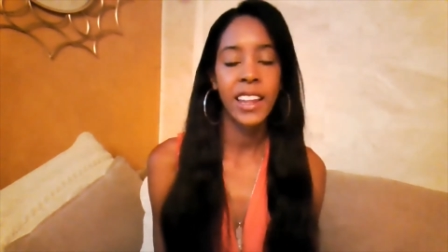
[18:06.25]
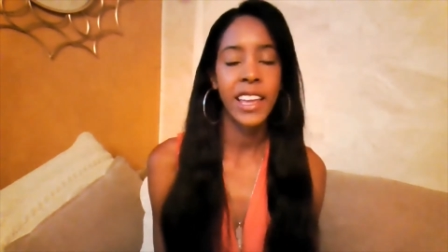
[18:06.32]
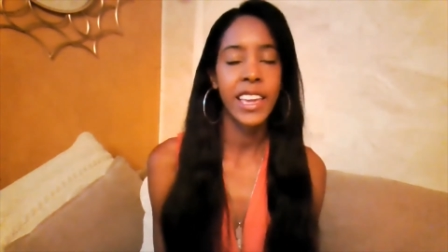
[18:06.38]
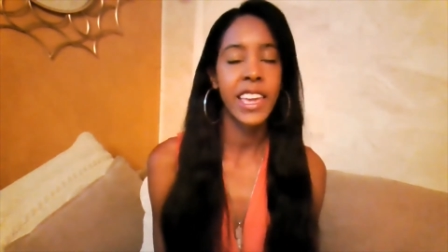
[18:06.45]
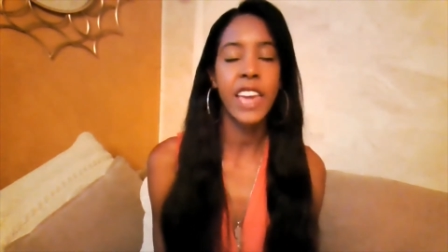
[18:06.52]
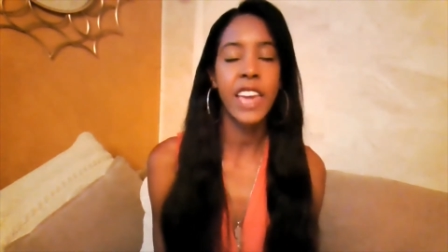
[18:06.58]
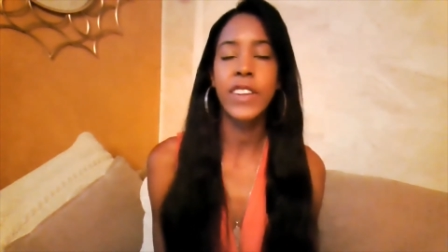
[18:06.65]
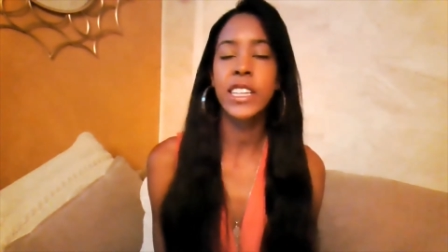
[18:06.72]

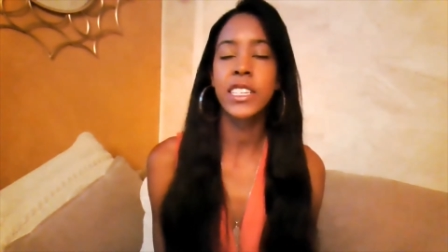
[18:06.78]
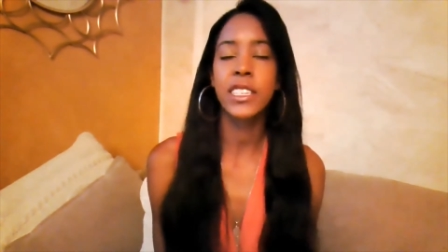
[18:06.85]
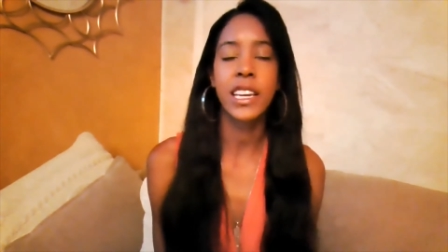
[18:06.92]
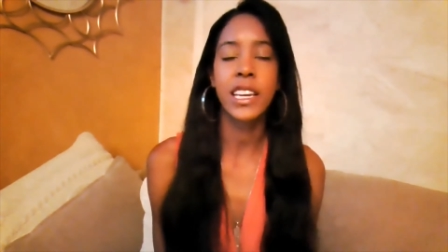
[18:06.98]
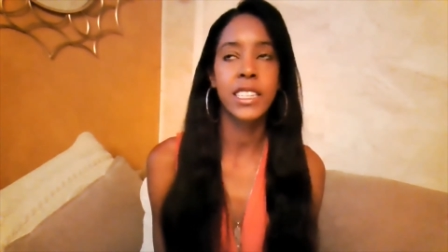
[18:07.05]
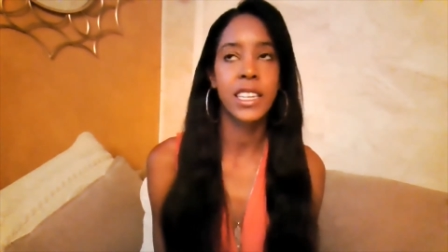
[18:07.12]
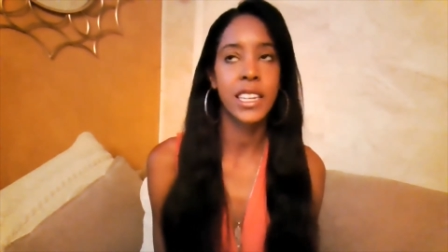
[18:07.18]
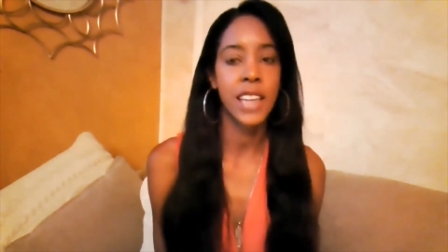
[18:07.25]
Like, even just
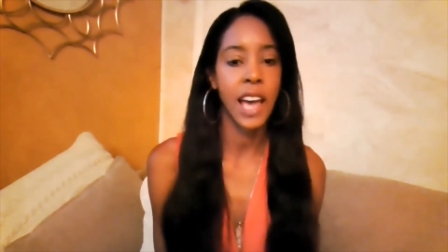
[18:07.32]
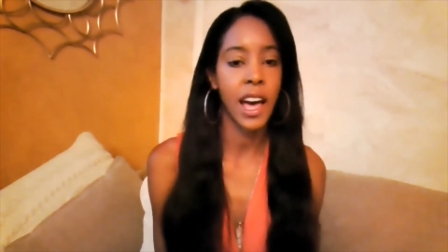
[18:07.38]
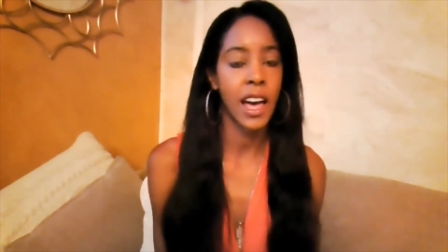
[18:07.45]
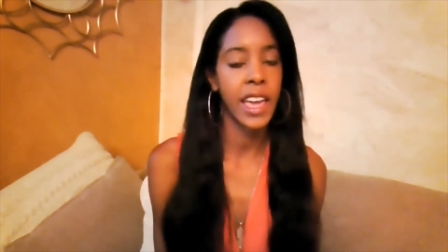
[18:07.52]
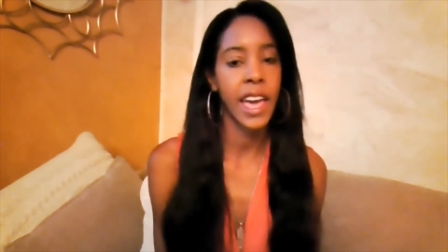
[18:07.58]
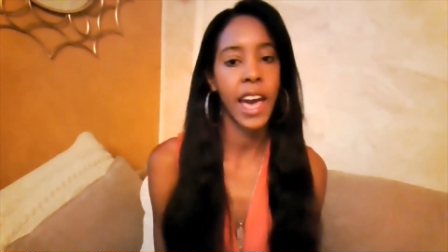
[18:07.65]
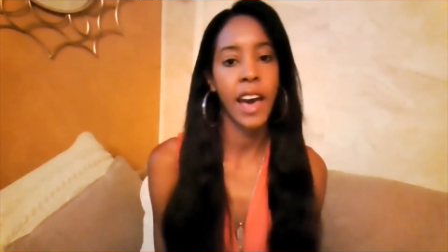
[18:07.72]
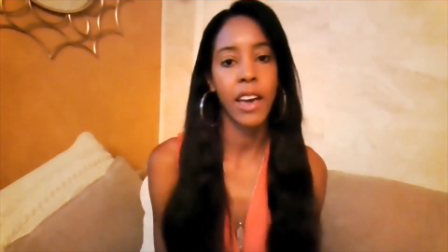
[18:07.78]
like
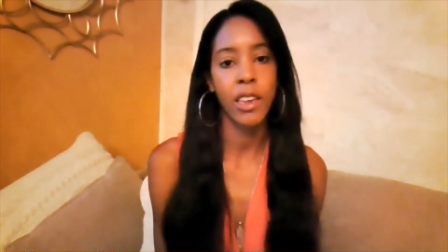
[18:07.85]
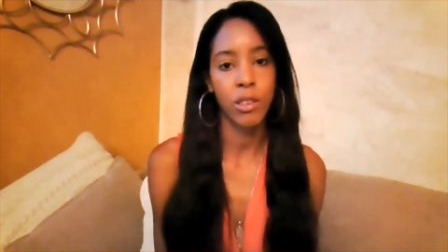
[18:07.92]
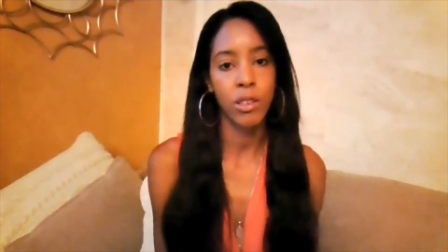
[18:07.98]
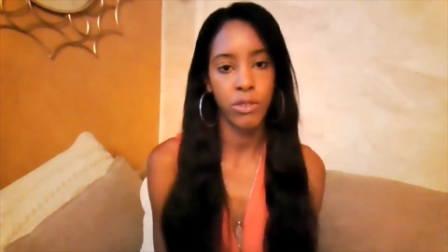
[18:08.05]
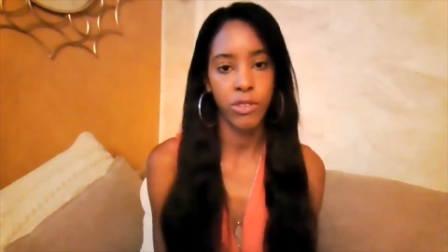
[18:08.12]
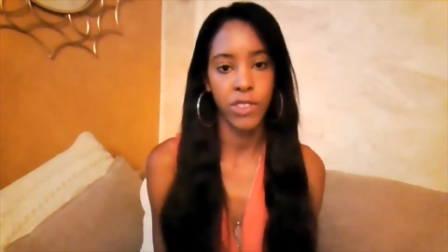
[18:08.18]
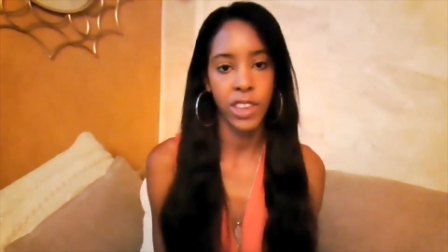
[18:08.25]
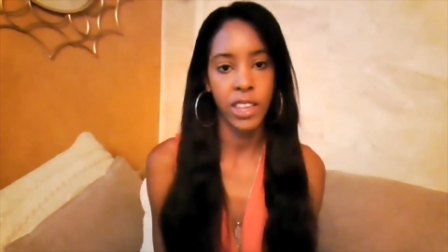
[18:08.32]
denying how
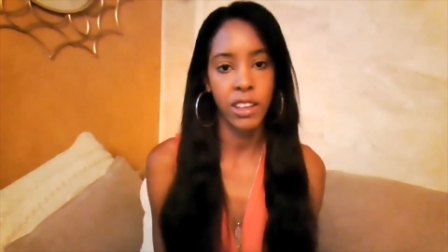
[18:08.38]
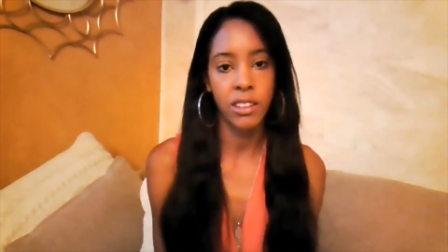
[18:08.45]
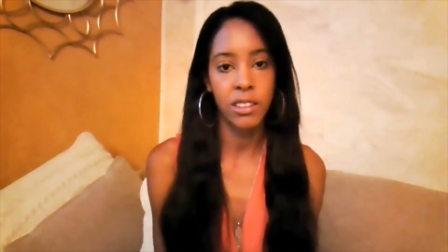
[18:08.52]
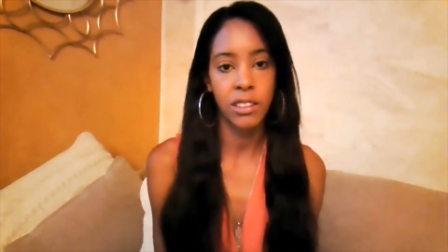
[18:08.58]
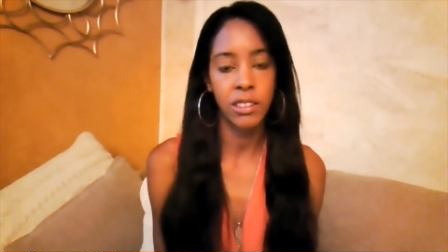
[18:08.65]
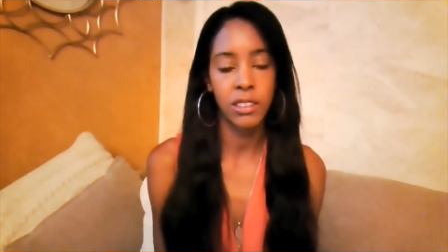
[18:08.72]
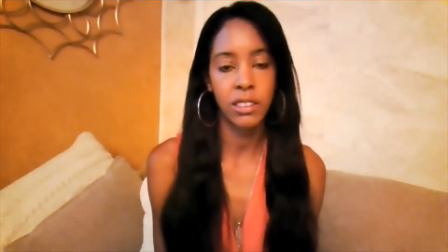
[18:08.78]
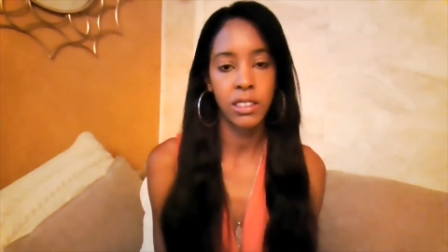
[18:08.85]
you
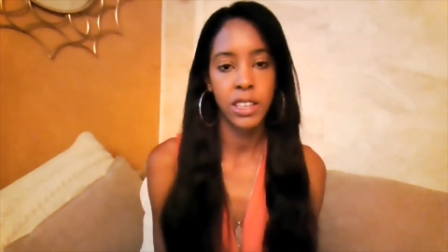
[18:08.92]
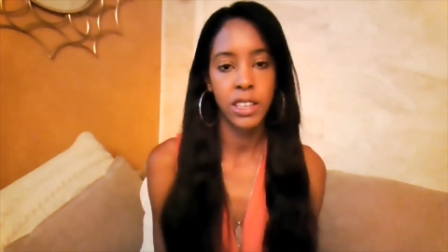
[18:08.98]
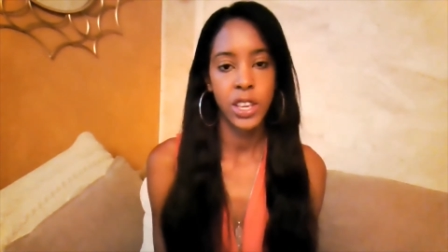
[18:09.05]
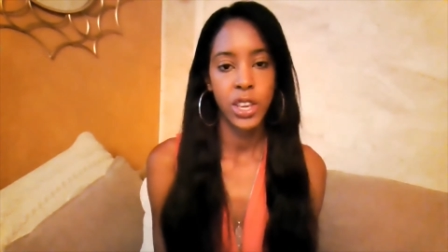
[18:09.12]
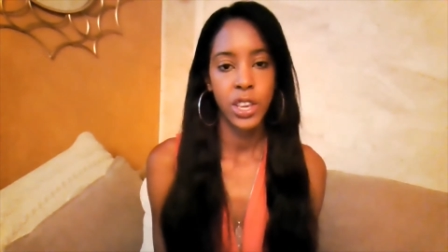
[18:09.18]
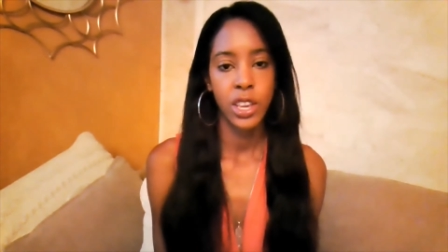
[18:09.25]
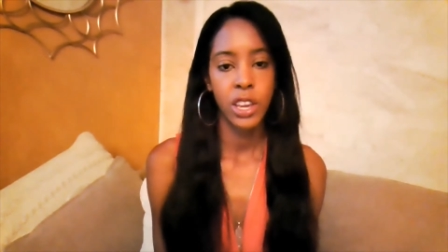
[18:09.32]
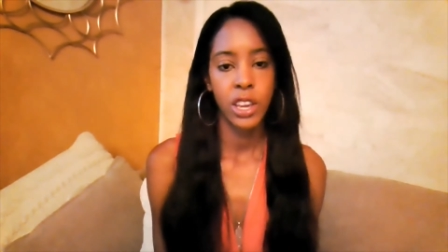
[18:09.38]
feel,
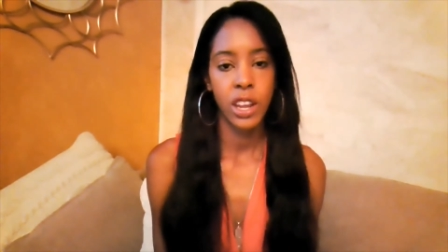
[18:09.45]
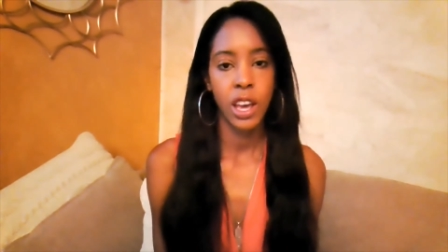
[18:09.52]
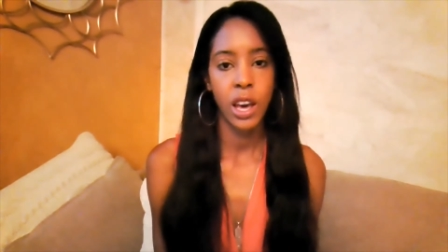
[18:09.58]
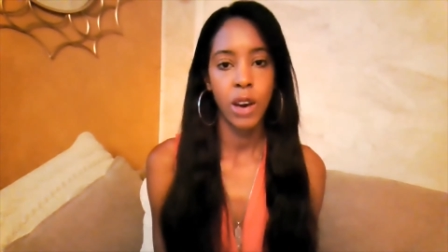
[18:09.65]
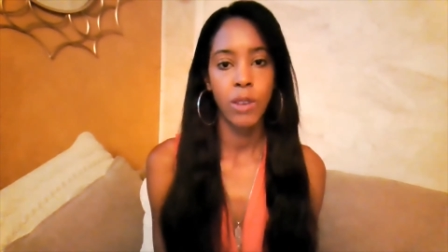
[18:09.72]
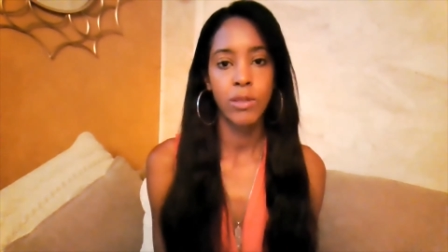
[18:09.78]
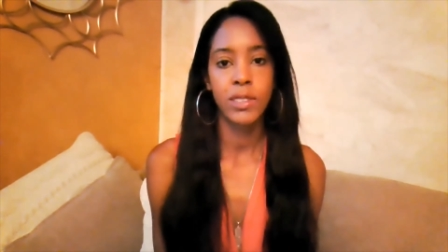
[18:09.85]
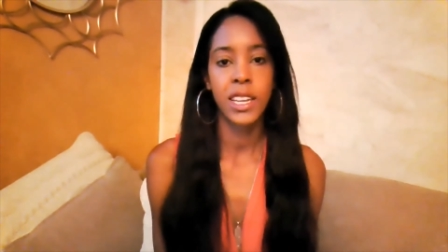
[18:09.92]
you
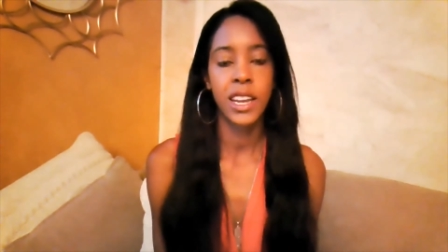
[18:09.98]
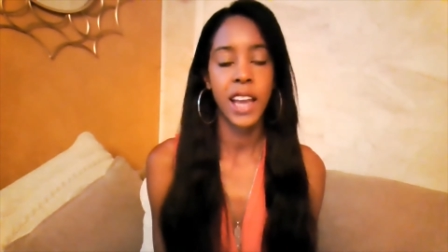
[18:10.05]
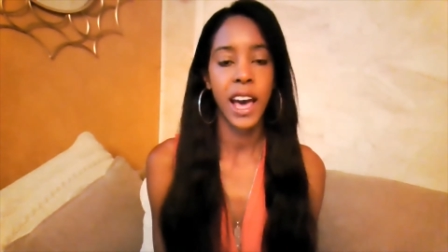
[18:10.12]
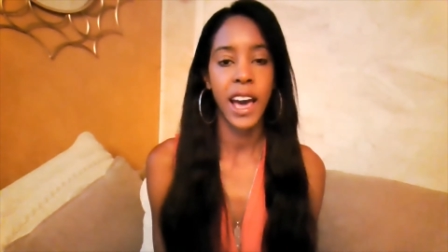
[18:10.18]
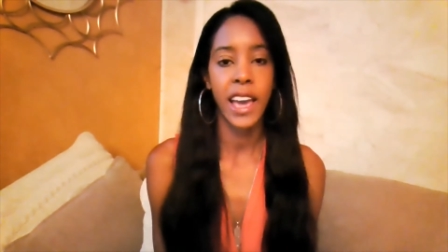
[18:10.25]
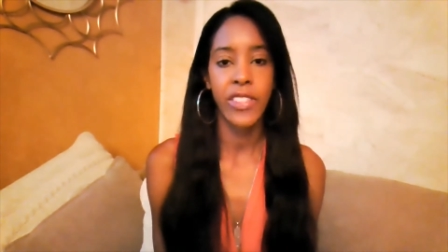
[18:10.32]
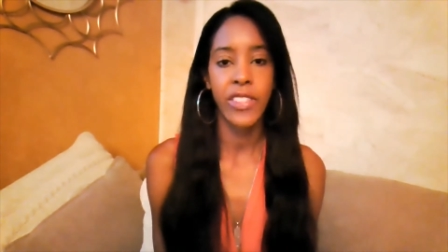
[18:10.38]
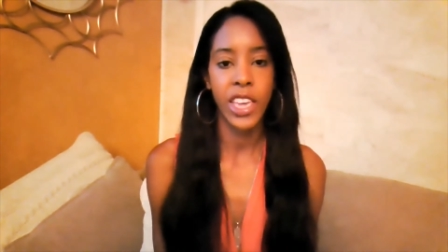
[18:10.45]
know,
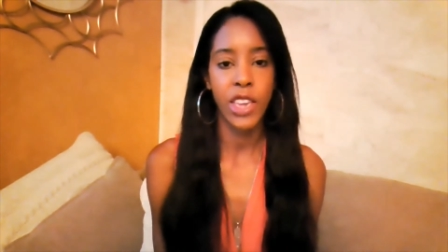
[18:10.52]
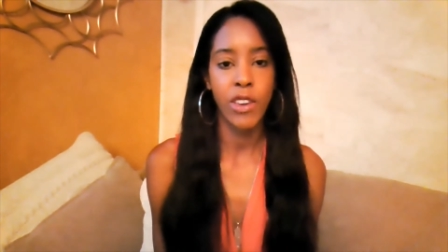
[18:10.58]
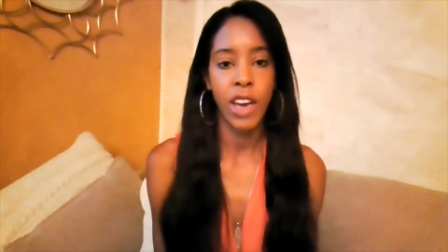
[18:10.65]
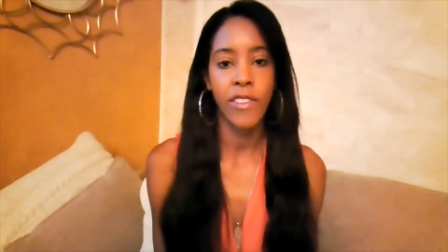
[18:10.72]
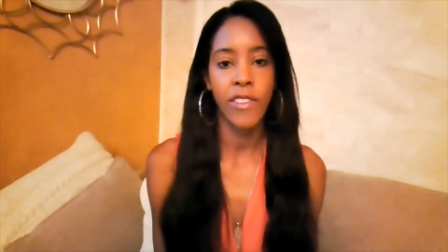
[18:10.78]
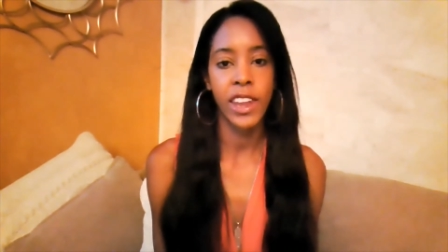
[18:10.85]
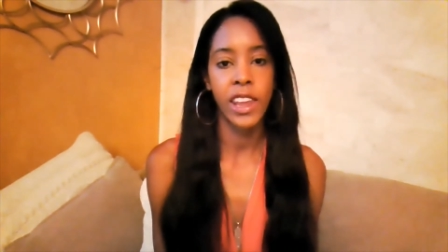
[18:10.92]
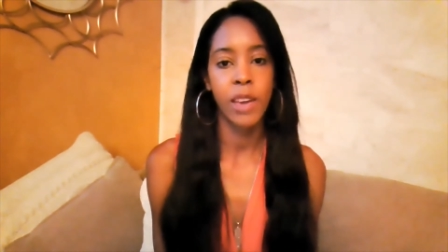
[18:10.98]
denying that you
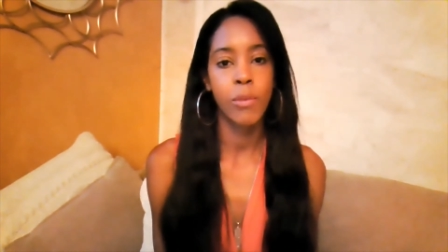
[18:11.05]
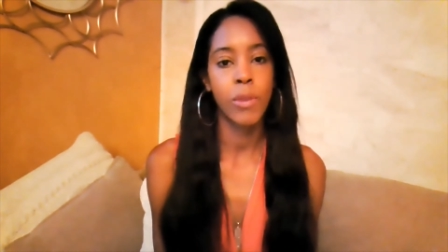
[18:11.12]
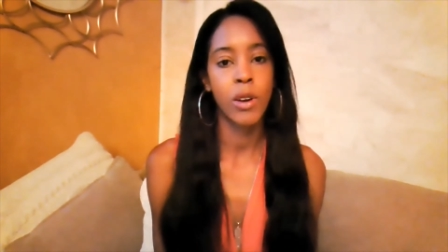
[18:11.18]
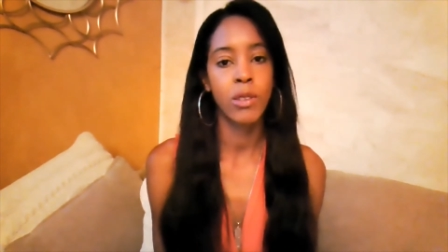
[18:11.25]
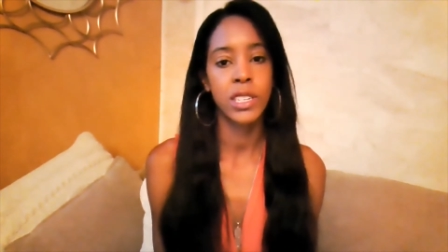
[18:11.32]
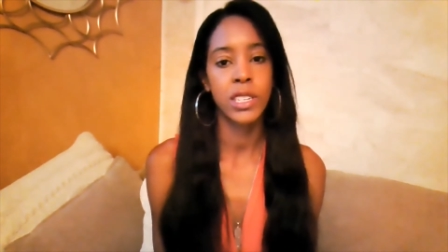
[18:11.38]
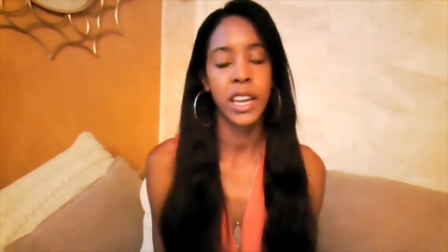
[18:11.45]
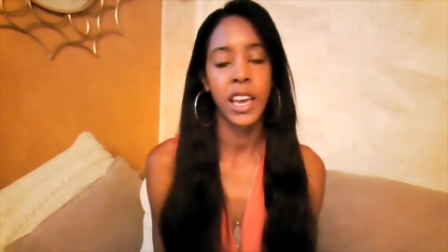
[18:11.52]
have any
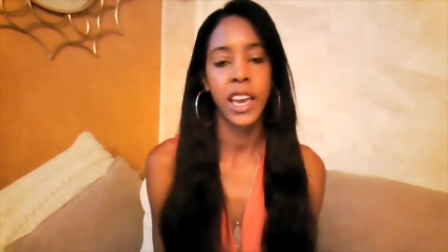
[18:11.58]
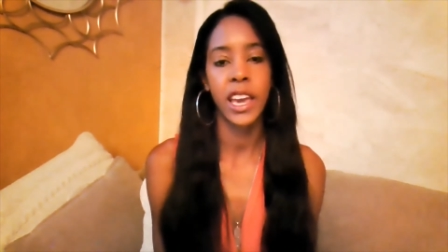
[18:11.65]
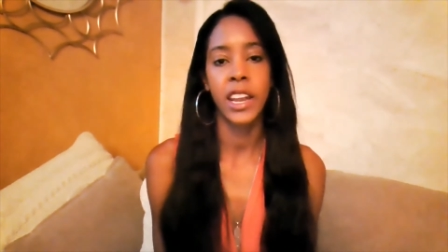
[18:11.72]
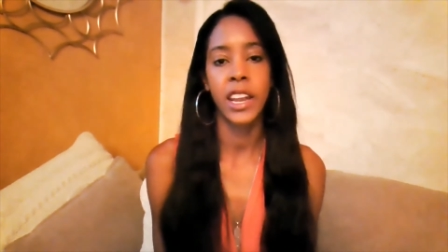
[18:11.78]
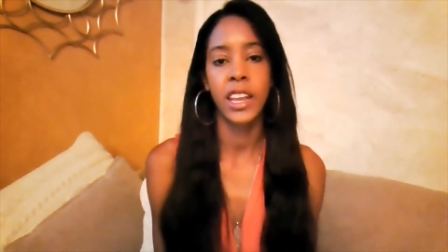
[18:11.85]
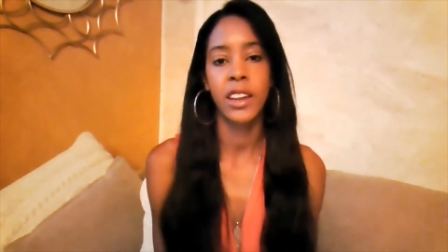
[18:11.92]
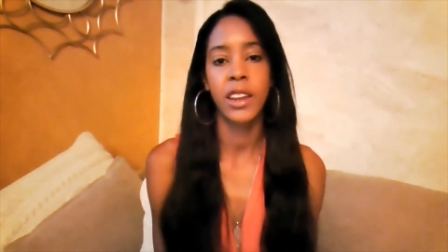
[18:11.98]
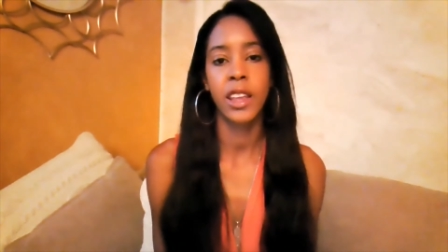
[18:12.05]

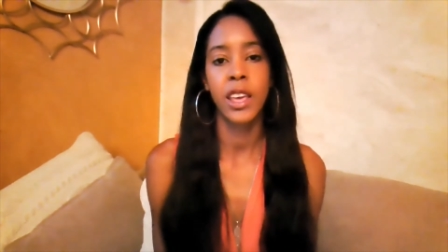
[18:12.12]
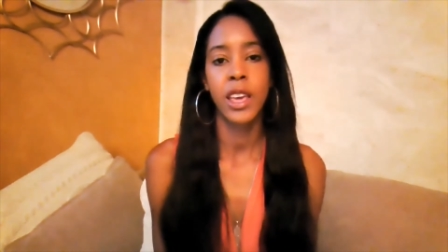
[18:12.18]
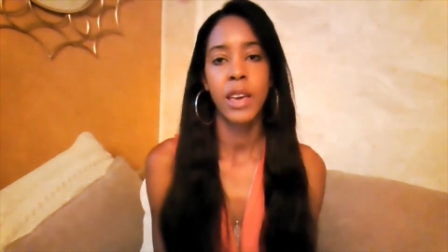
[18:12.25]
emotion. And